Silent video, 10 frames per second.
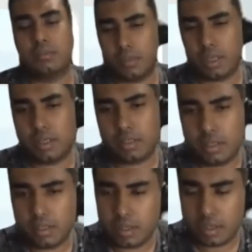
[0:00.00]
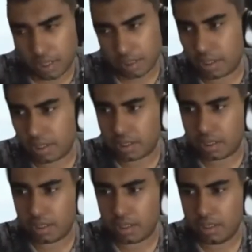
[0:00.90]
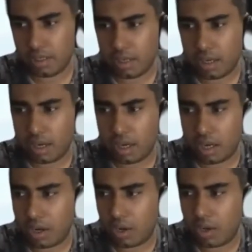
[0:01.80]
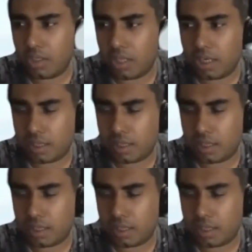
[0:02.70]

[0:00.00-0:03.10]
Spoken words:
Makes sense. Yes, it is clear. On that